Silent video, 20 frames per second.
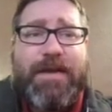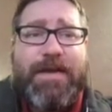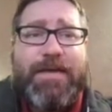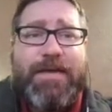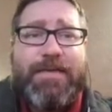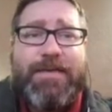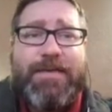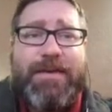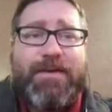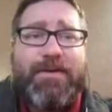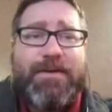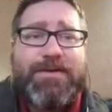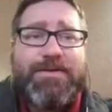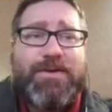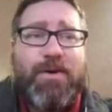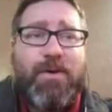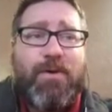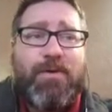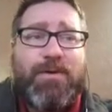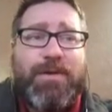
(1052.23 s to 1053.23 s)
There's
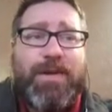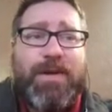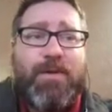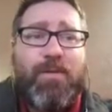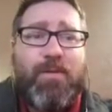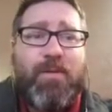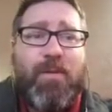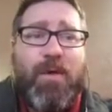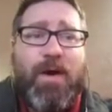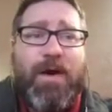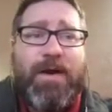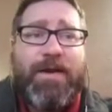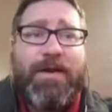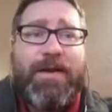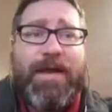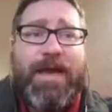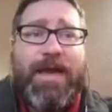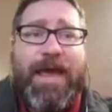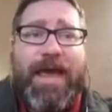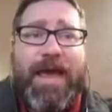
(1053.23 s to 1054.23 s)
only
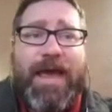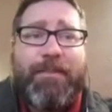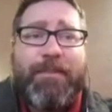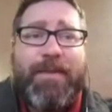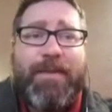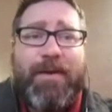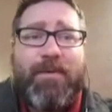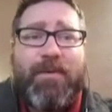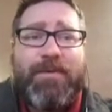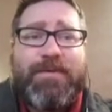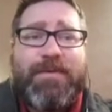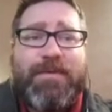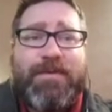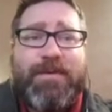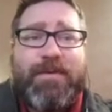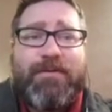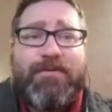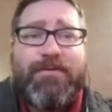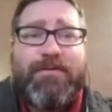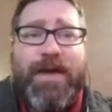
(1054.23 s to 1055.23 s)
one epic within
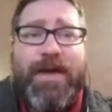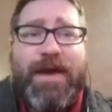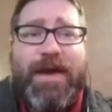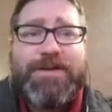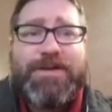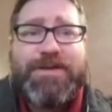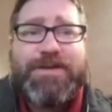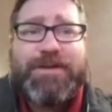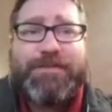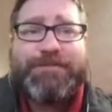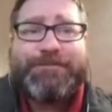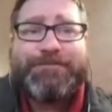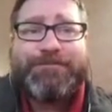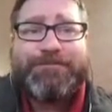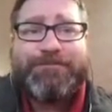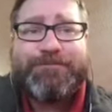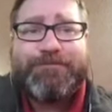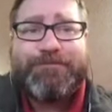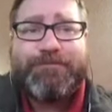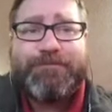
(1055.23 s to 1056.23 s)
their faction
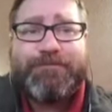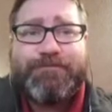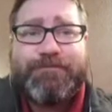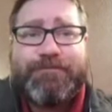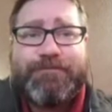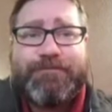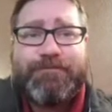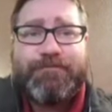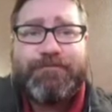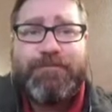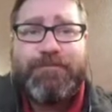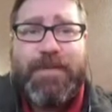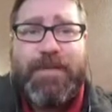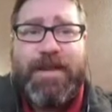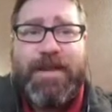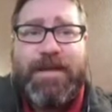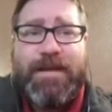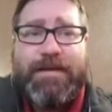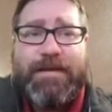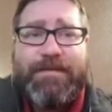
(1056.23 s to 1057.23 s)

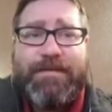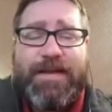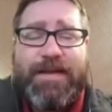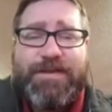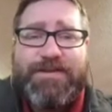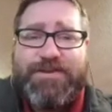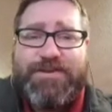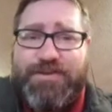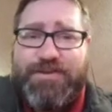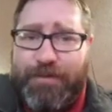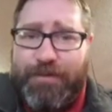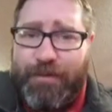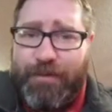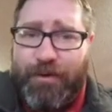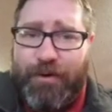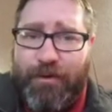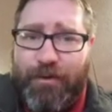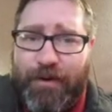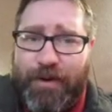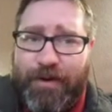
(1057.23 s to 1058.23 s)
that's super
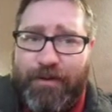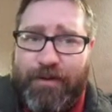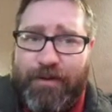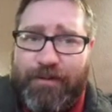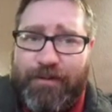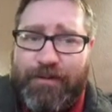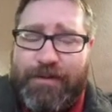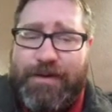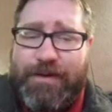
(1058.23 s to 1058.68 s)
critical